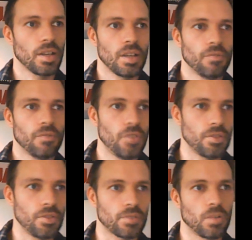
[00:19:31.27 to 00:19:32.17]

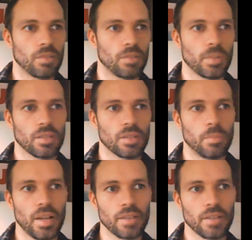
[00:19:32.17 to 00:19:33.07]
First one being the
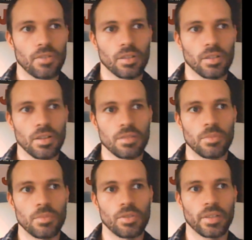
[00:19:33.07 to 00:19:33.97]
black drunk
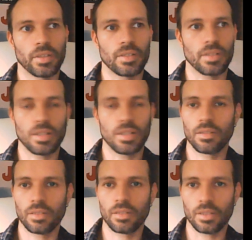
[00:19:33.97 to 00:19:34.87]
customer gets eaten
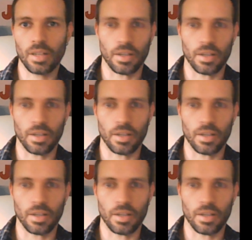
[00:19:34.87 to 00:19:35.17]
at night.